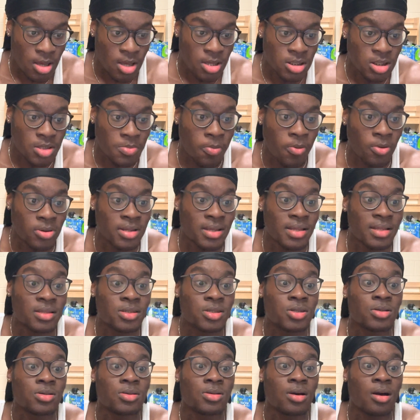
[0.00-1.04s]
deported
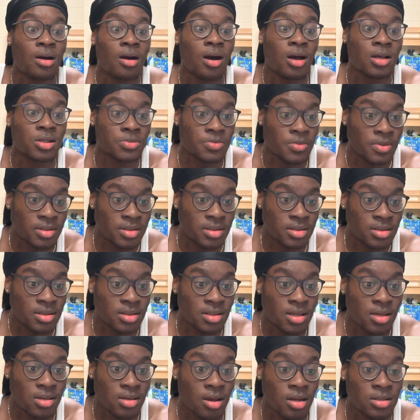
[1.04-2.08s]
to
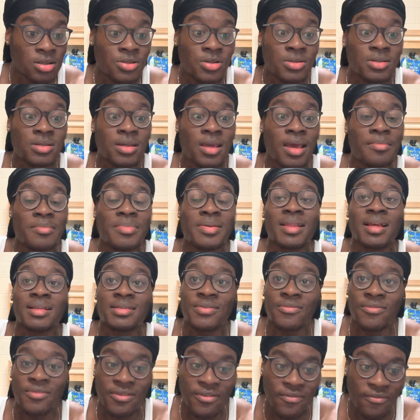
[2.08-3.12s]
Auschwitz concentration camp in
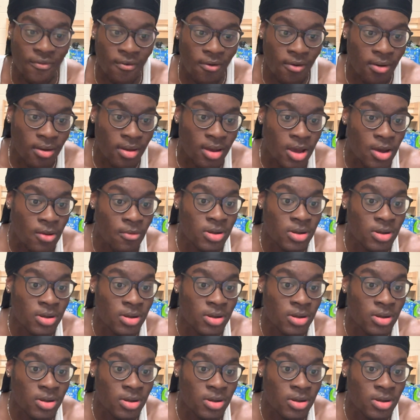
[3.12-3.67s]
1944,